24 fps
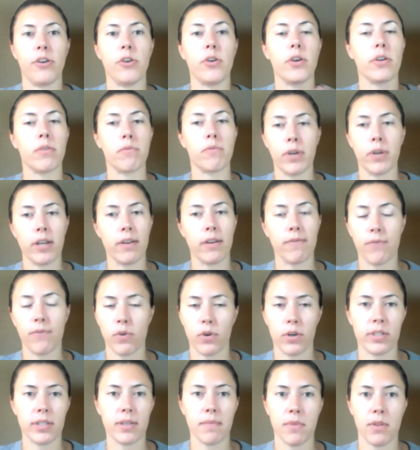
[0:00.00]
you can
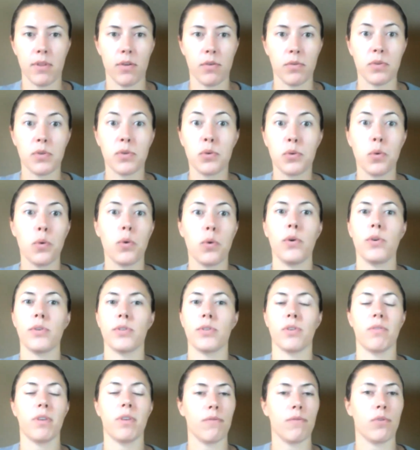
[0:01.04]
reinforce some of those tools
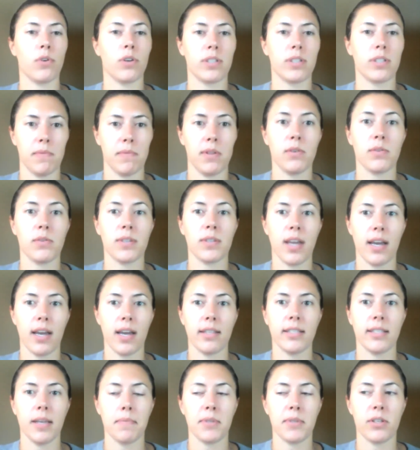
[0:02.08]
or reinforce some of those
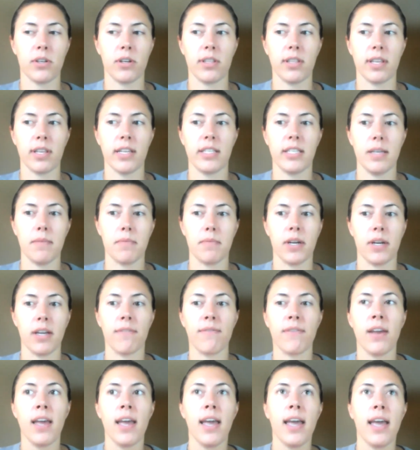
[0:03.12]
concepts during that debrief.